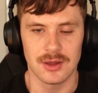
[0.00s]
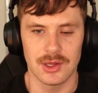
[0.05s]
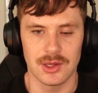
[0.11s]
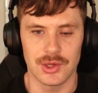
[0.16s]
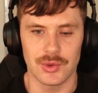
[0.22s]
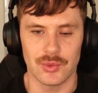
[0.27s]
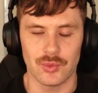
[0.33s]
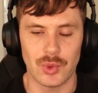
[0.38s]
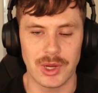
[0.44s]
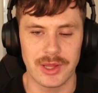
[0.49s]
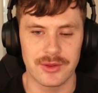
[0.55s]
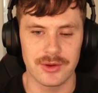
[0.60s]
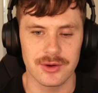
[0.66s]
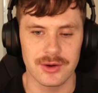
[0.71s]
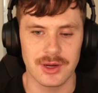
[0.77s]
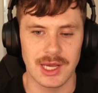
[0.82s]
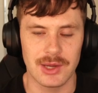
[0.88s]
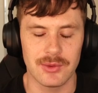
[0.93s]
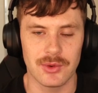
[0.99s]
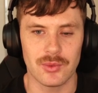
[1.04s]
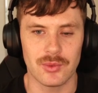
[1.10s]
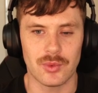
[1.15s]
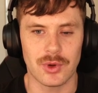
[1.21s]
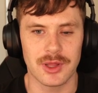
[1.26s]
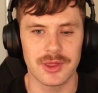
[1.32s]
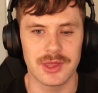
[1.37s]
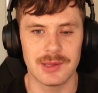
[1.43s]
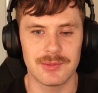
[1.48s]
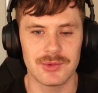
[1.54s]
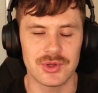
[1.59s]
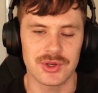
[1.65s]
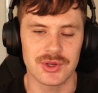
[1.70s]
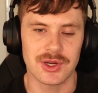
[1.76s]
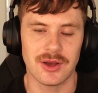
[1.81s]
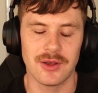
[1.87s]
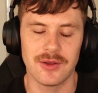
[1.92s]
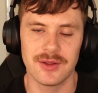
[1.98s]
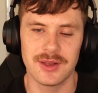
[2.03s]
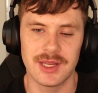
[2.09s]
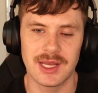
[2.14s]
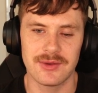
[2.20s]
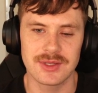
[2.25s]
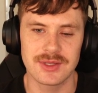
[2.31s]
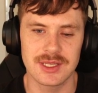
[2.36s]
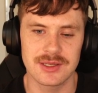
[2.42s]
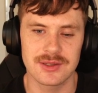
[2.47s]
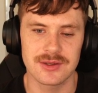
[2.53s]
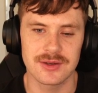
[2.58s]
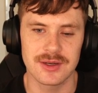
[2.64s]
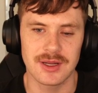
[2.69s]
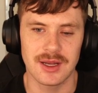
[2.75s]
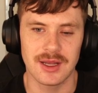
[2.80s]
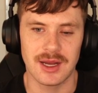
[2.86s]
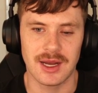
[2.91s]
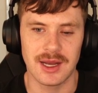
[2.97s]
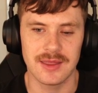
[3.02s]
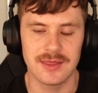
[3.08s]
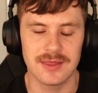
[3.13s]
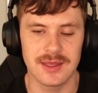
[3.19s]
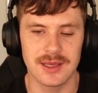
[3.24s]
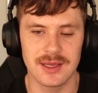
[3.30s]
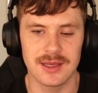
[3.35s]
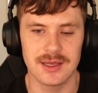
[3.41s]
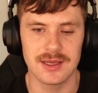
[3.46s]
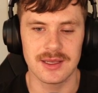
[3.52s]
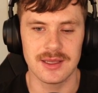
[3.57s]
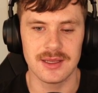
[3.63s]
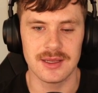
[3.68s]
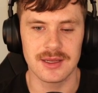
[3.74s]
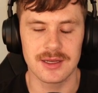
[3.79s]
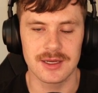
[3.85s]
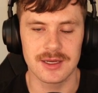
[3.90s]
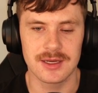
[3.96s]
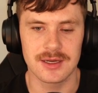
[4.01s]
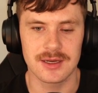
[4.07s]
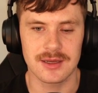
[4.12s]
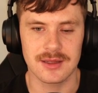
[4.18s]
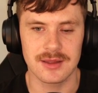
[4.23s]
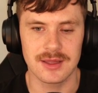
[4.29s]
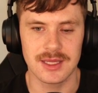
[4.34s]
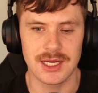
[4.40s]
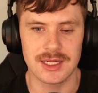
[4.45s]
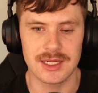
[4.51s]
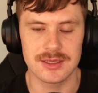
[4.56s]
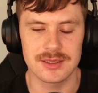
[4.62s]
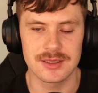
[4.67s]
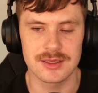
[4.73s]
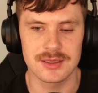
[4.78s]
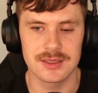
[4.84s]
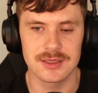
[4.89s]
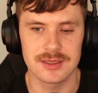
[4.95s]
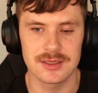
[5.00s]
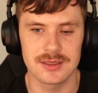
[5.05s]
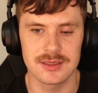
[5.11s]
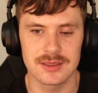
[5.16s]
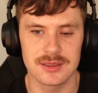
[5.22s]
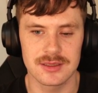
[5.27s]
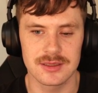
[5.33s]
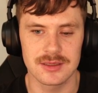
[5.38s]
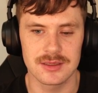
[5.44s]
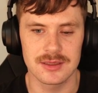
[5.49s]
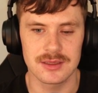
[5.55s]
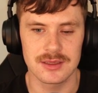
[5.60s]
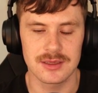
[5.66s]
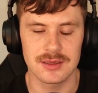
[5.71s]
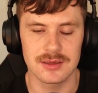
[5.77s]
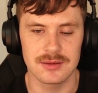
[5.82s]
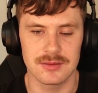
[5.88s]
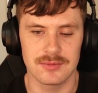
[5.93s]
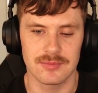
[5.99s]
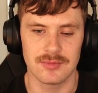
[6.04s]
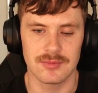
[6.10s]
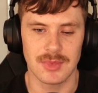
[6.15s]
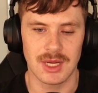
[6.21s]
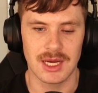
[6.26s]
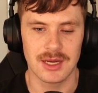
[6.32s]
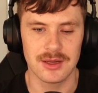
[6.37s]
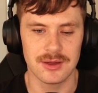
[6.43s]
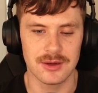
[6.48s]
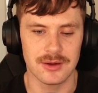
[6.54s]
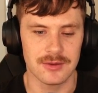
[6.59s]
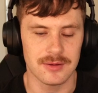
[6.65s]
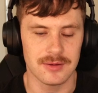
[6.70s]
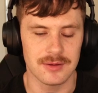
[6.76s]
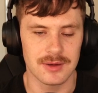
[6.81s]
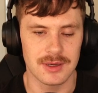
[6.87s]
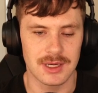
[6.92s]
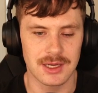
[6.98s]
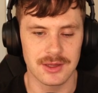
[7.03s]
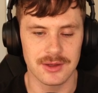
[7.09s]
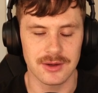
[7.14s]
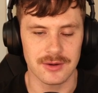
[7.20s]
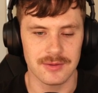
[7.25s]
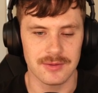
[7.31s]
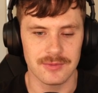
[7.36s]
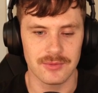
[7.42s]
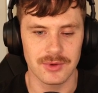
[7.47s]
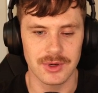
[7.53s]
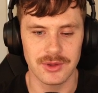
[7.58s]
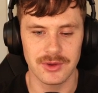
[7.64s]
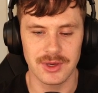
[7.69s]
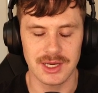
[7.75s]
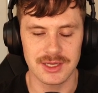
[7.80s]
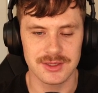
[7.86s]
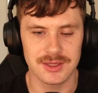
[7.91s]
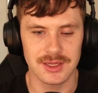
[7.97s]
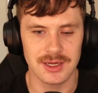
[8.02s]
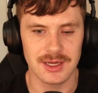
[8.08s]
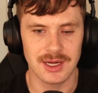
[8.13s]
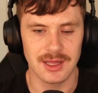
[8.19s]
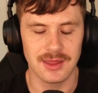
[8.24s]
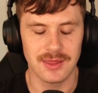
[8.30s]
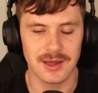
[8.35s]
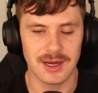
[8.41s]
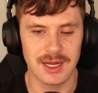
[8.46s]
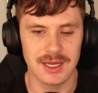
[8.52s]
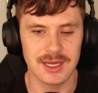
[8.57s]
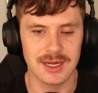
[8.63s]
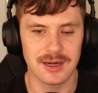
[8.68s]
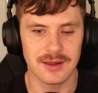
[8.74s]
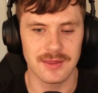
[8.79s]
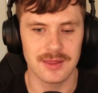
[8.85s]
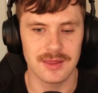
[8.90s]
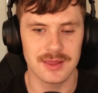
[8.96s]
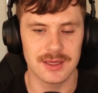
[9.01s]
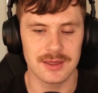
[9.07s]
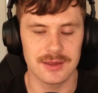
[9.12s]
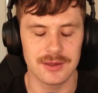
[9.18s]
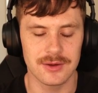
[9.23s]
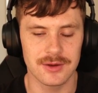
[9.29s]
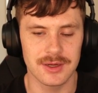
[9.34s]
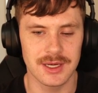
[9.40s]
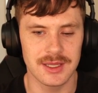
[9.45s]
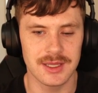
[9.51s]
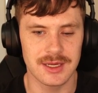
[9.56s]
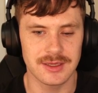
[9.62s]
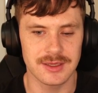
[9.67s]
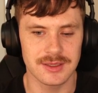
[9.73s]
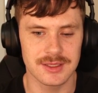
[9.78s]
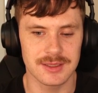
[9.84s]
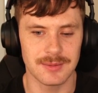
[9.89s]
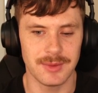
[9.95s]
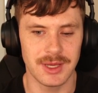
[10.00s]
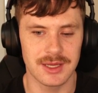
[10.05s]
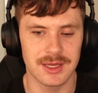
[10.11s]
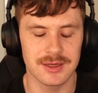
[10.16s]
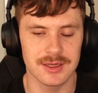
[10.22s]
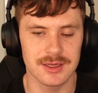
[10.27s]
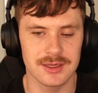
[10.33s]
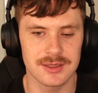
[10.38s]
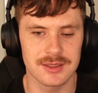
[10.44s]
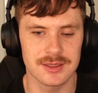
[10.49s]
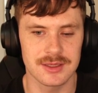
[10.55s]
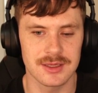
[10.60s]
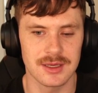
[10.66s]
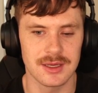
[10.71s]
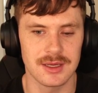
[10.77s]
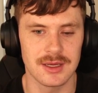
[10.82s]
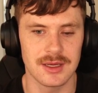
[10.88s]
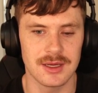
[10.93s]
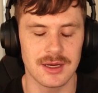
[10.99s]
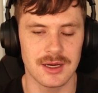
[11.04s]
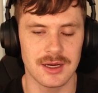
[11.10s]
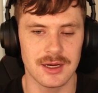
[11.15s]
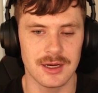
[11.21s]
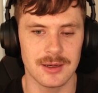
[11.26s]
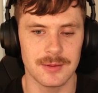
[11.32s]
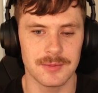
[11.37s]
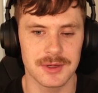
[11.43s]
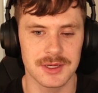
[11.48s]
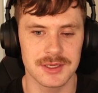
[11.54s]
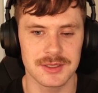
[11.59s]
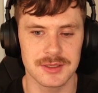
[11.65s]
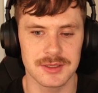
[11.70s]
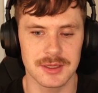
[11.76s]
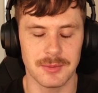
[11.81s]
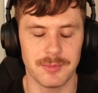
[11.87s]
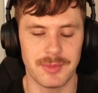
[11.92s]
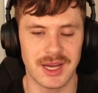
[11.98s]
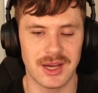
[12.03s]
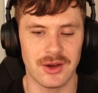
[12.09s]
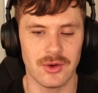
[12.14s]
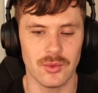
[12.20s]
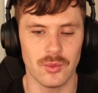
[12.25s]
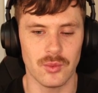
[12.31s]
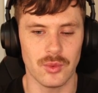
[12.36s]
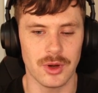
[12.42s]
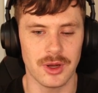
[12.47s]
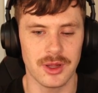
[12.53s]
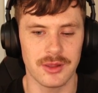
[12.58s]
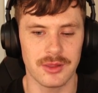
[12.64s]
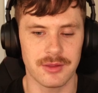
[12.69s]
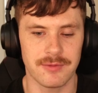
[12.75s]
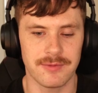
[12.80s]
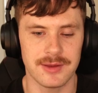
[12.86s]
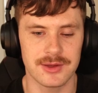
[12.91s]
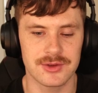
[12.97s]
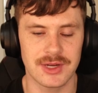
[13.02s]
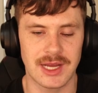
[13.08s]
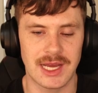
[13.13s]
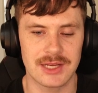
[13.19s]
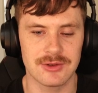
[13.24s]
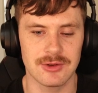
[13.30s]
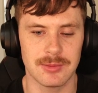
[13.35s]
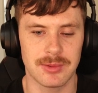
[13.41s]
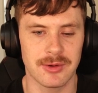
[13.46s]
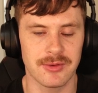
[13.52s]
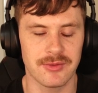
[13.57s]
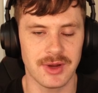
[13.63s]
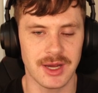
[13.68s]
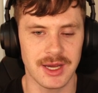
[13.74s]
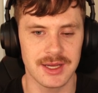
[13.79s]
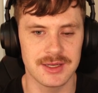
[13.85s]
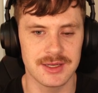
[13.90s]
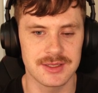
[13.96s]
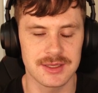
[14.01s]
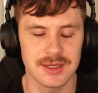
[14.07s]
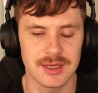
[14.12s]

Whether I would want them to call it nav assist or not, I think that's, I don't know. What do you guys think? I kind of think that you're getting down to semantics, because it's about what the feature actually provides.